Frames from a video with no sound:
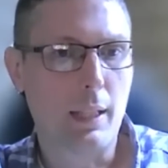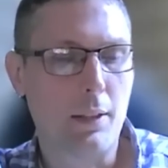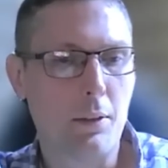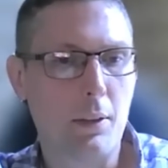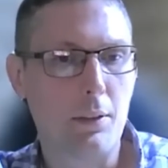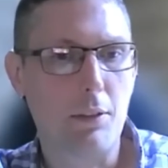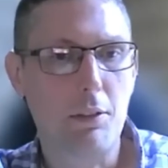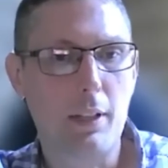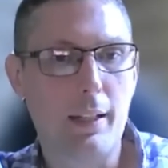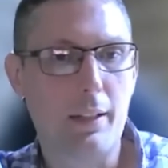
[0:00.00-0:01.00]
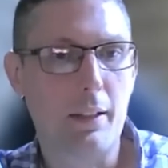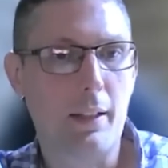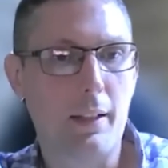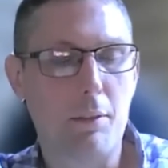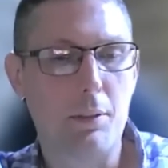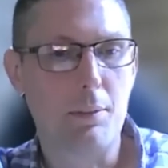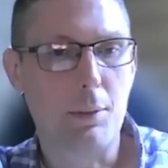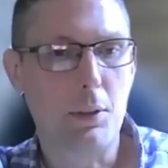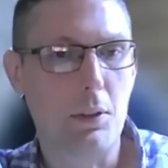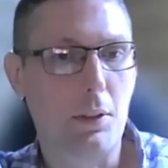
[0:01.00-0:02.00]
I don't understand how that even
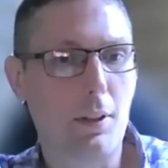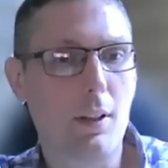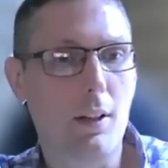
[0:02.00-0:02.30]
could occur,